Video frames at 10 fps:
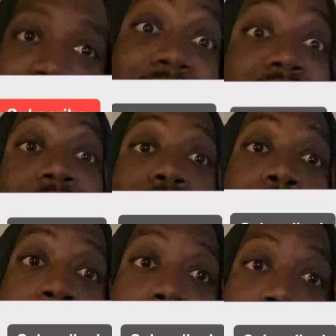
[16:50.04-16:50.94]
the
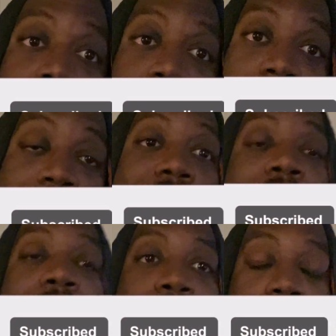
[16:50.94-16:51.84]
subscribe button. Hit the
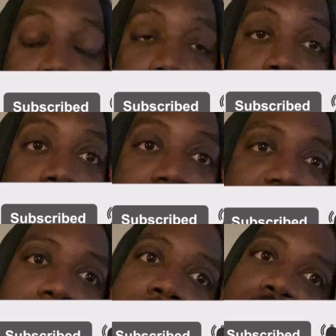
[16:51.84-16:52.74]
like button.
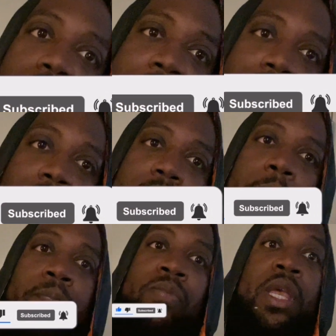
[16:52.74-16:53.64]
Share this with a friend.
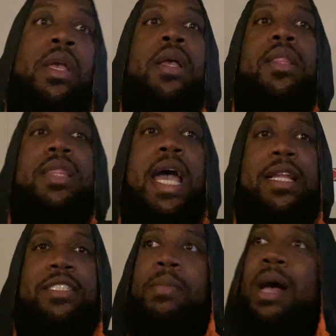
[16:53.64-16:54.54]
That
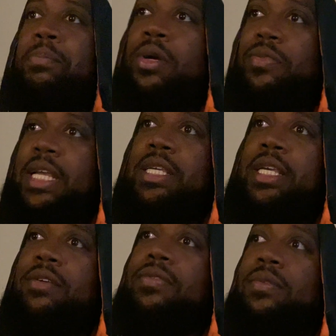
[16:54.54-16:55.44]
is my birthday
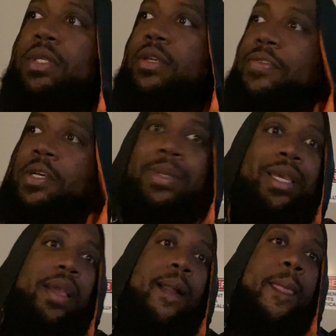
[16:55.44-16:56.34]
gift. You feel
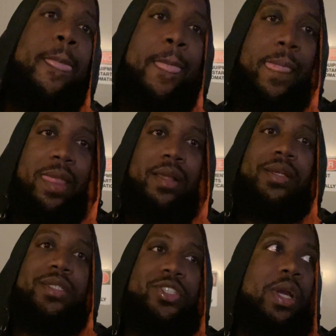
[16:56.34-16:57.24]
me?
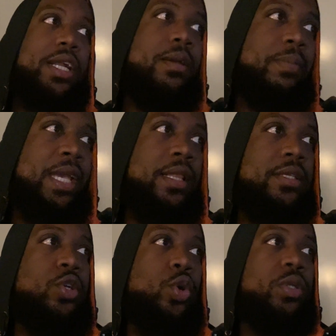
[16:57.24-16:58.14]
Straight up, man.
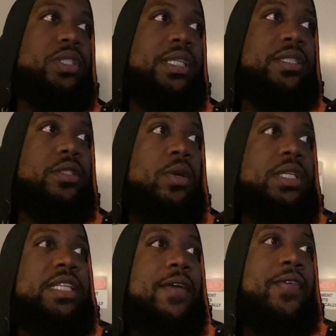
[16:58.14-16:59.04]
Let's go into this
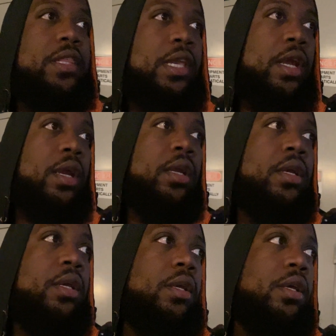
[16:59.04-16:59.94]
37th year.
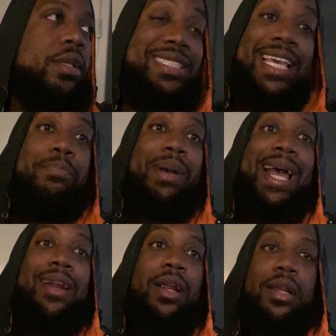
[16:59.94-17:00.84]
Let's get
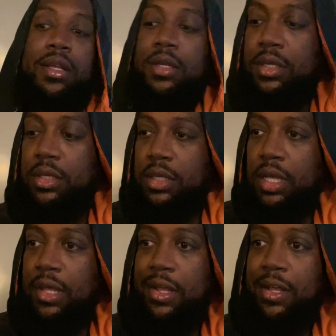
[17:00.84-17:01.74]
better.
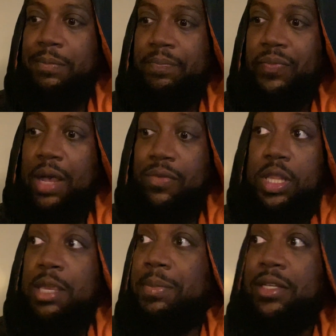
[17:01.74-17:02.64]
I've
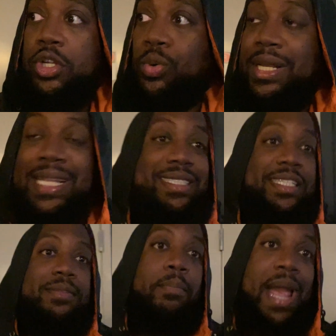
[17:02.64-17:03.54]
only been doing this
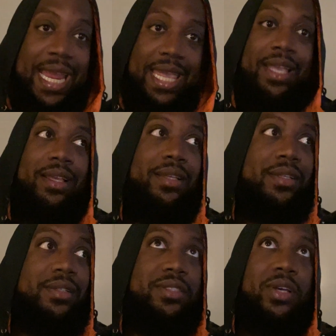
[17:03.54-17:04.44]
since May.
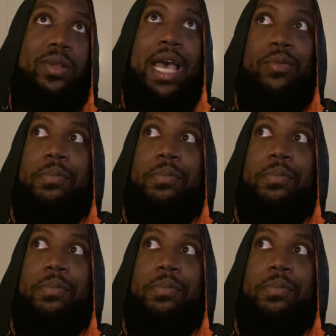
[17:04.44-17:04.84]
So that would